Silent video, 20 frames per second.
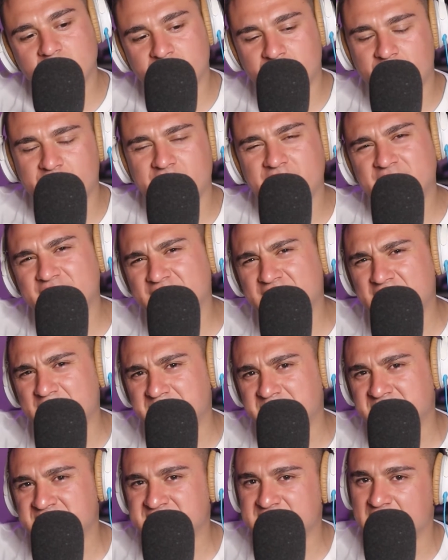bro, you gotta
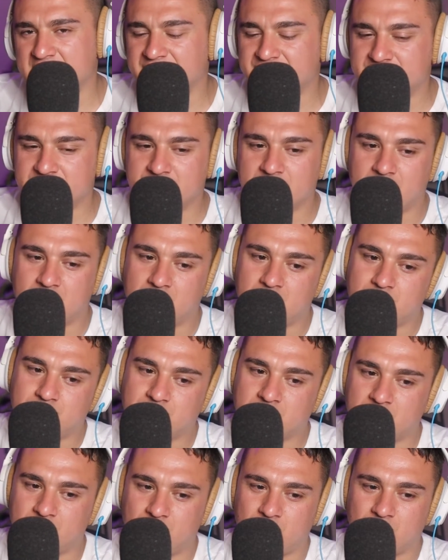keep the safety up,
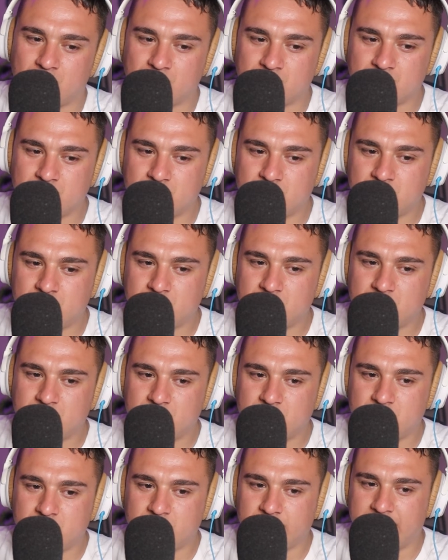come on.
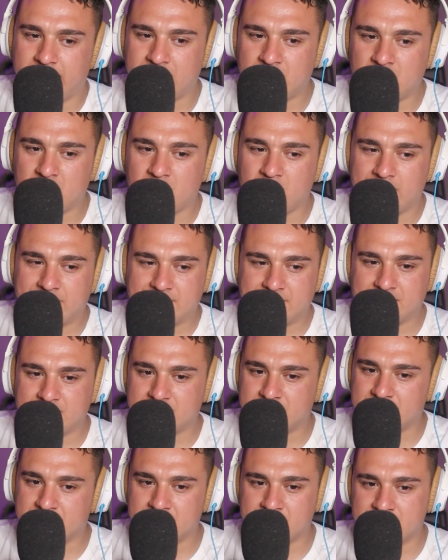And I like
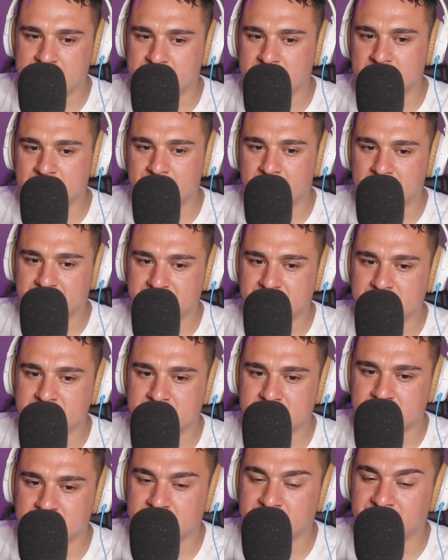that they think about
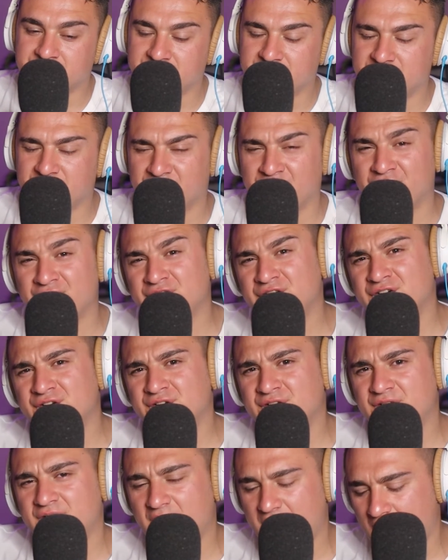this in the video.
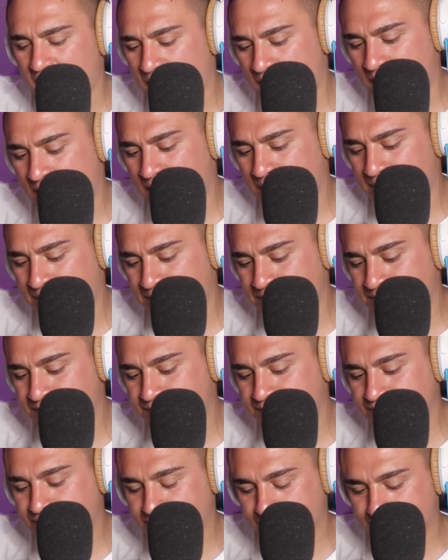Bro,
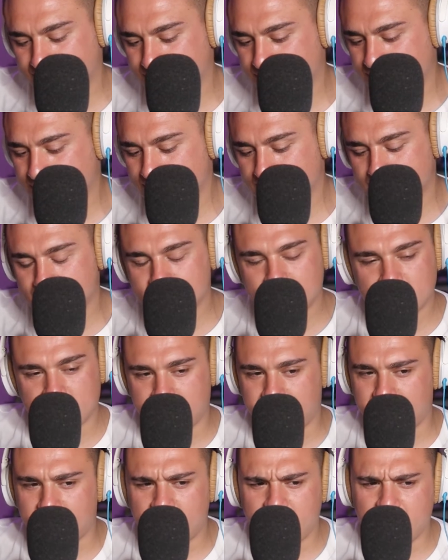
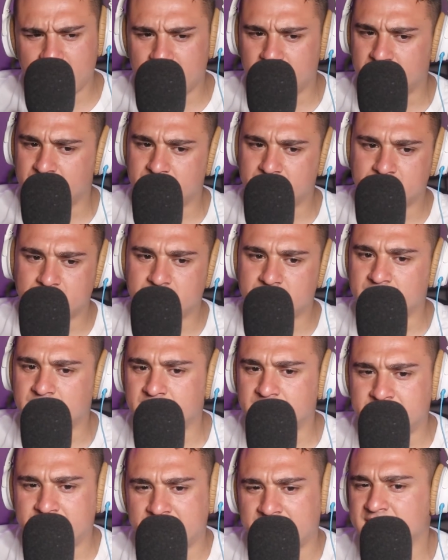
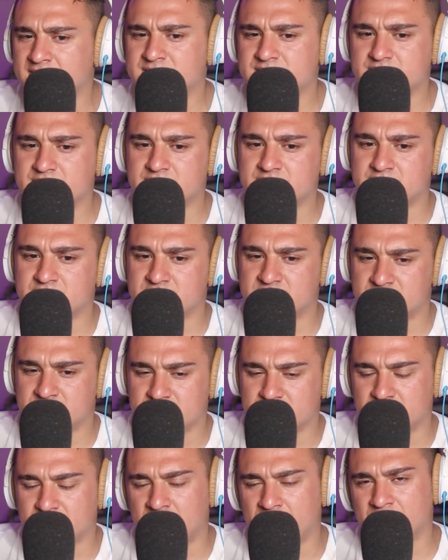the dancers
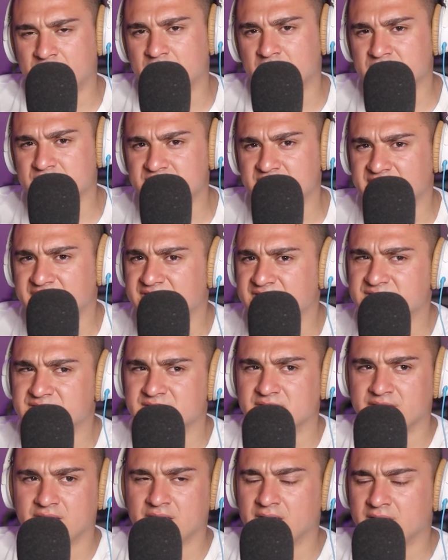is, I'm gonna say
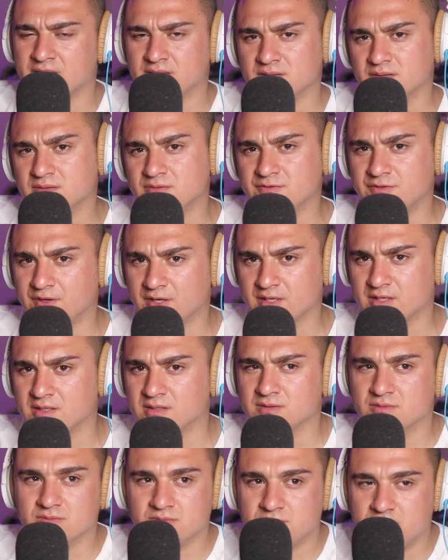this again,
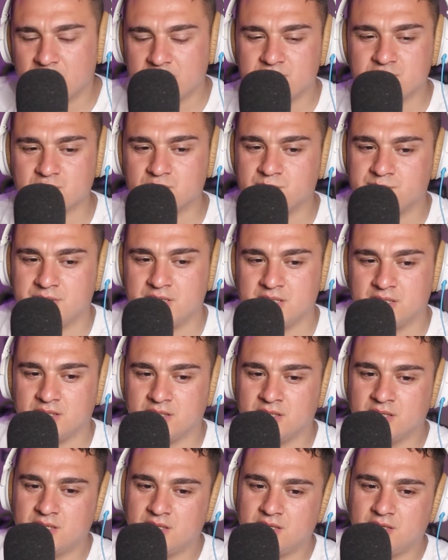fucking, they should be,